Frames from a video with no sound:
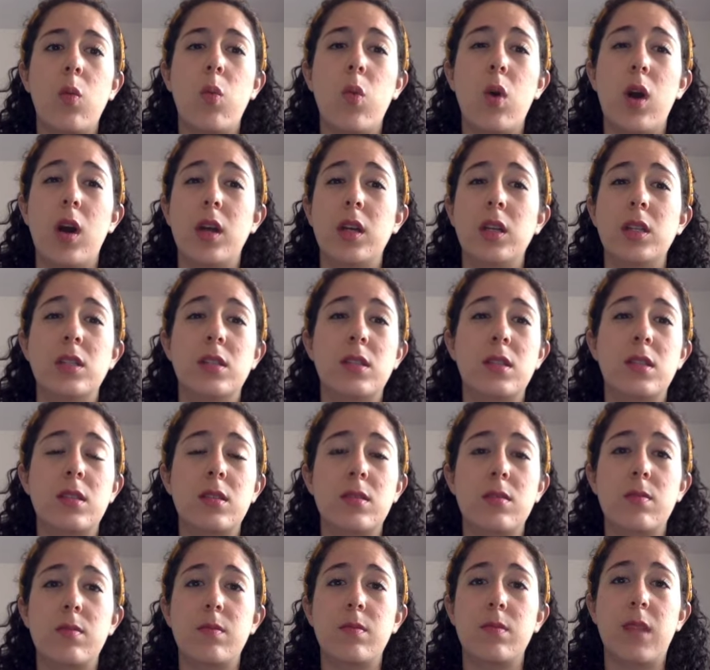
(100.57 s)

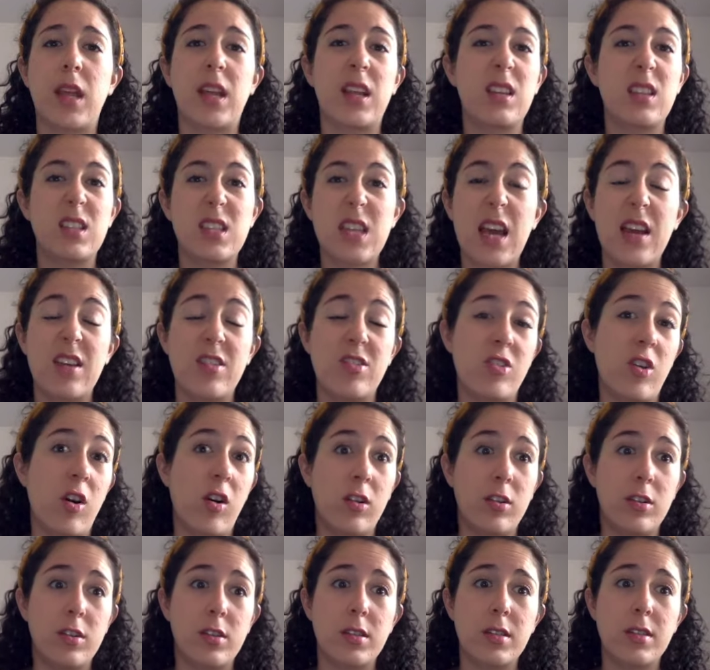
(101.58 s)
was like
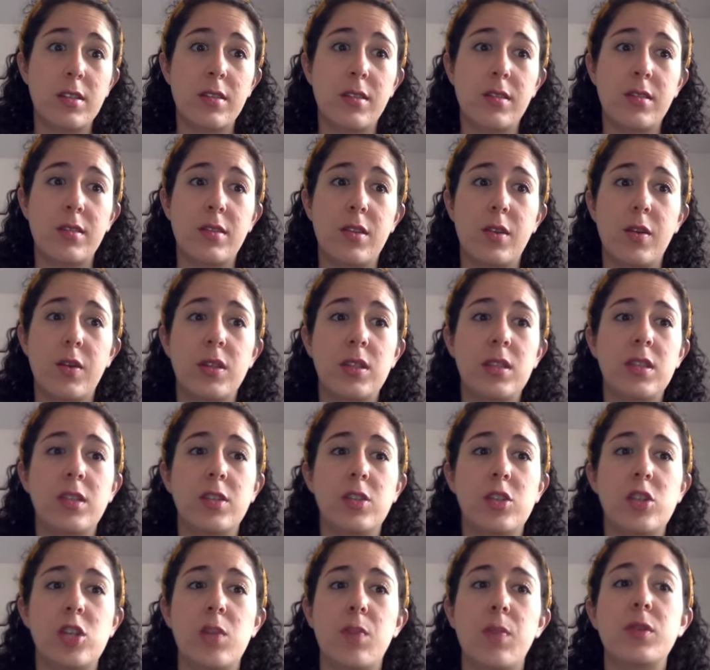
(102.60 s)
$10, so it's
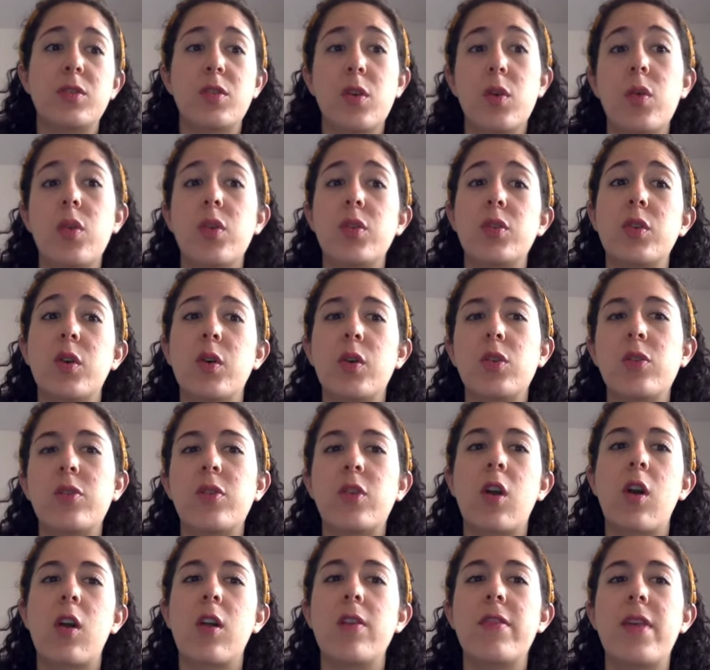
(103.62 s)
still cheap. So the total
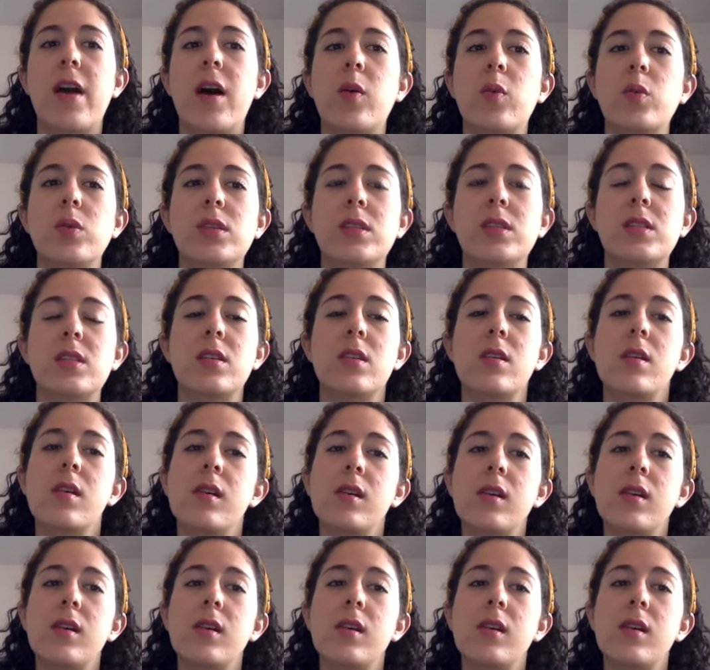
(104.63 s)
for all of that was